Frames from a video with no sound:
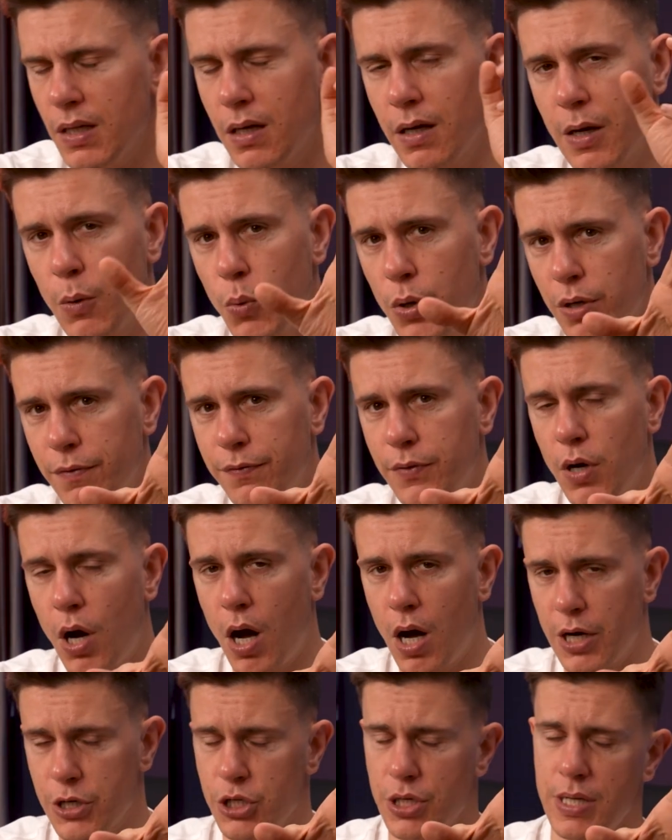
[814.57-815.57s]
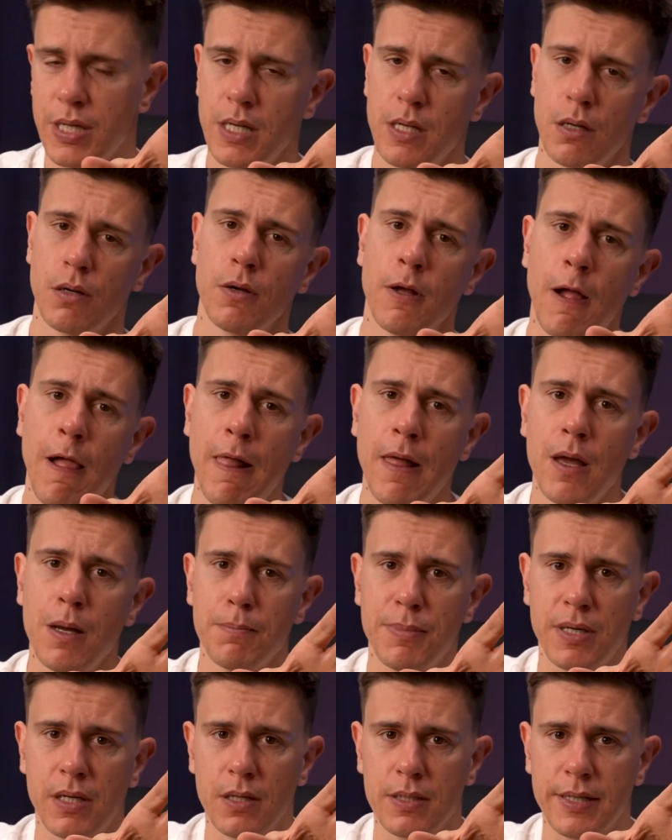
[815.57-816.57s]
a word of caution here,
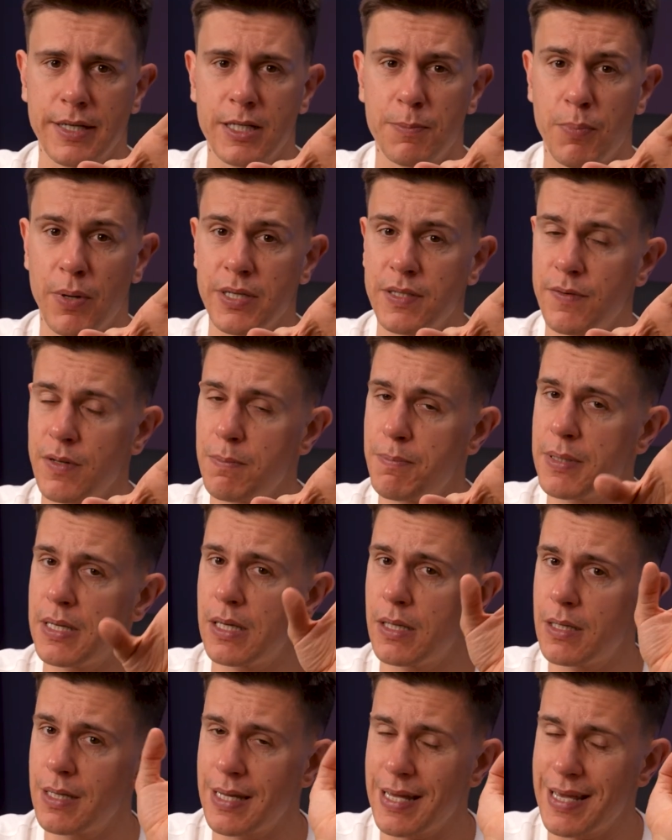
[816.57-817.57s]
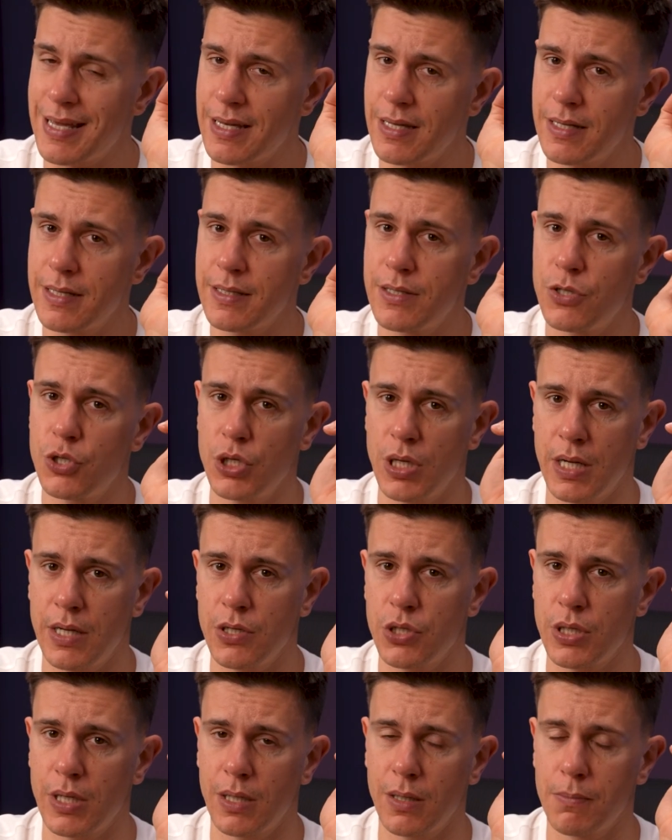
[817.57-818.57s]
because ExpressVPN is
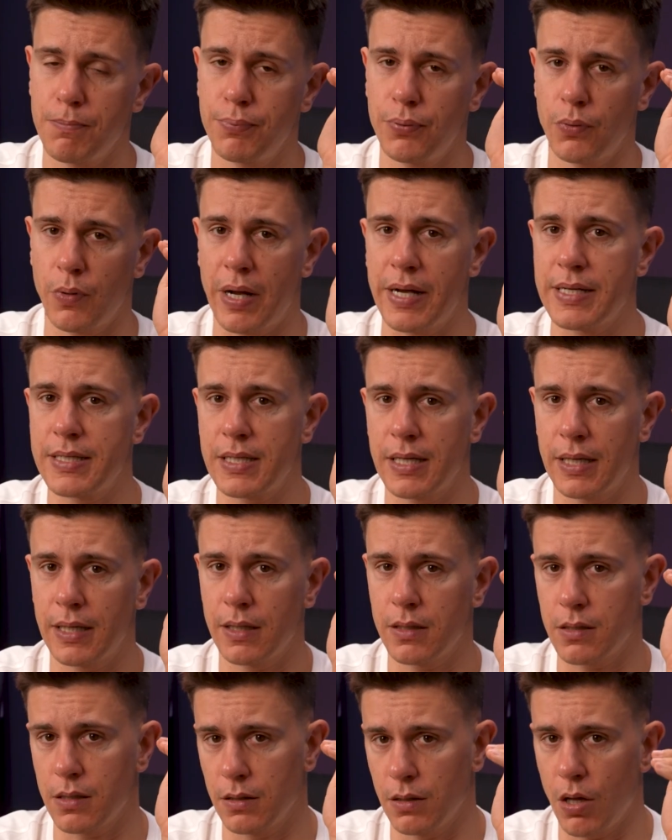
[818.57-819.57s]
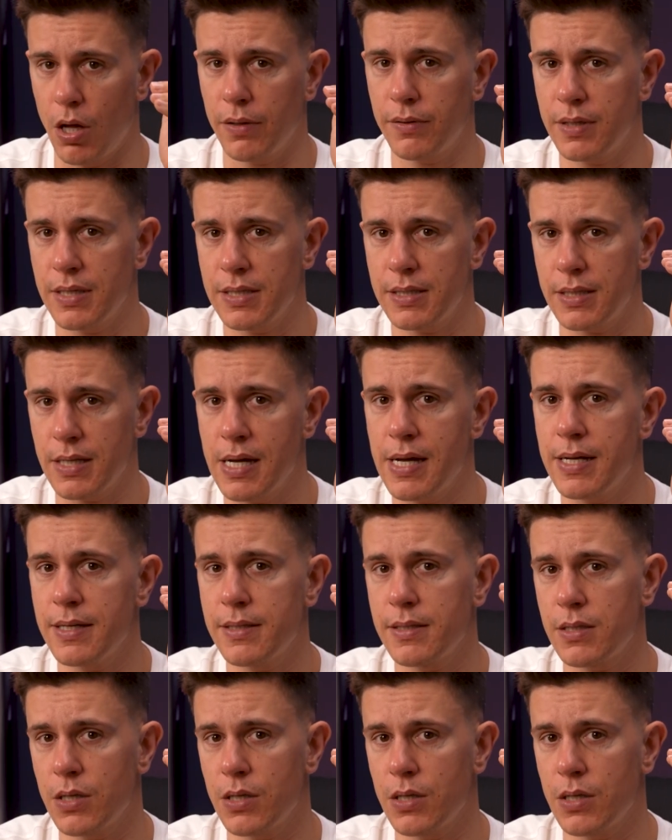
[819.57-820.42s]
changing pricing a lot these days.